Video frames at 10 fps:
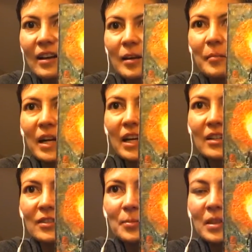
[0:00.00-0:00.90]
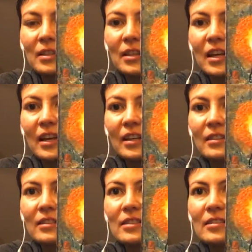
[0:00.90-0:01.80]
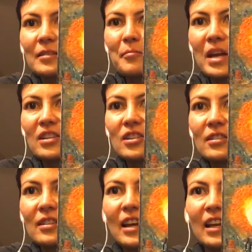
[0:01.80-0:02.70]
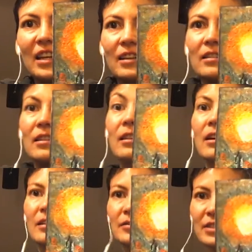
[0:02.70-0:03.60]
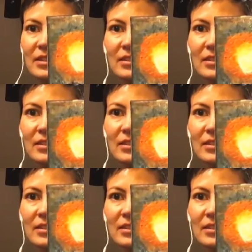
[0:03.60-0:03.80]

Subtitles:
My husband has mentioned that he loves this